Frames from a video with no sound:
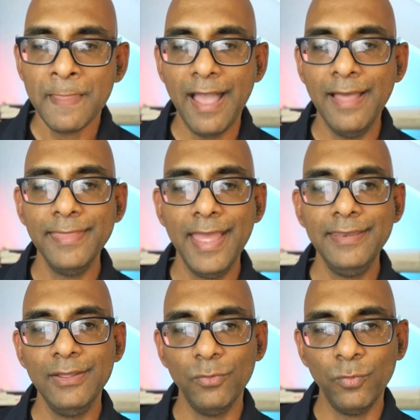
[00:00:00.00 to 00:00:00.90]
And
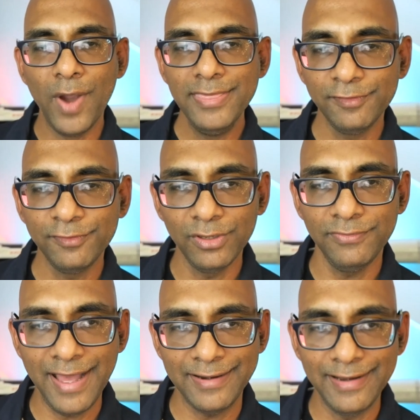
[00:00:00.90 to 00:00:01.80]
then when they sort of
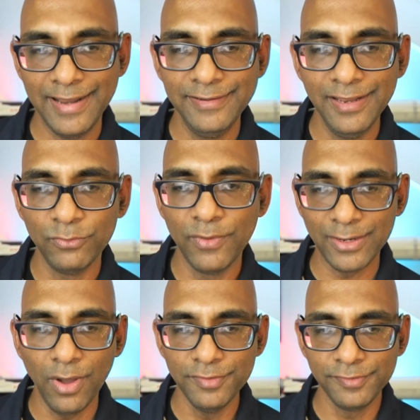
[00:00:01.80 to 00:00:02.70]
had an idea of where it
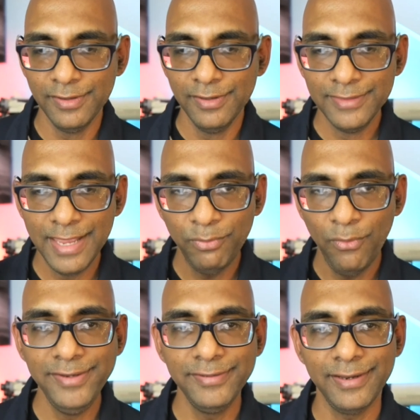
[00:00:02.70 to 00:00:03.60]
was, they
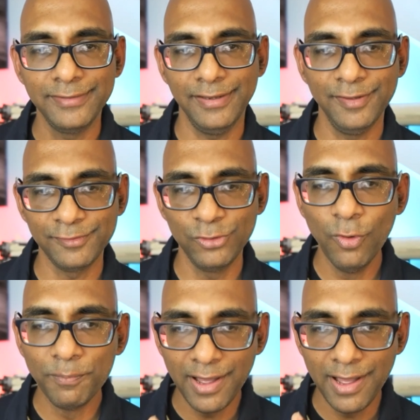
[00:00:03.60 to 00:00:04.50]
pointed a
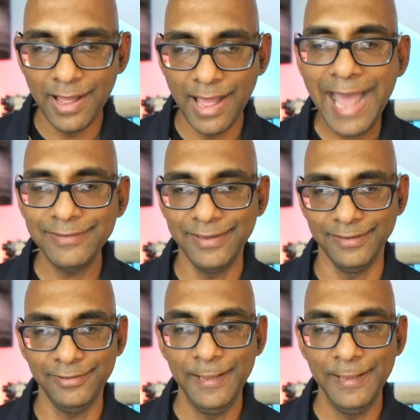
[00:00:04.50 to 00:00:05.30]
telescope at it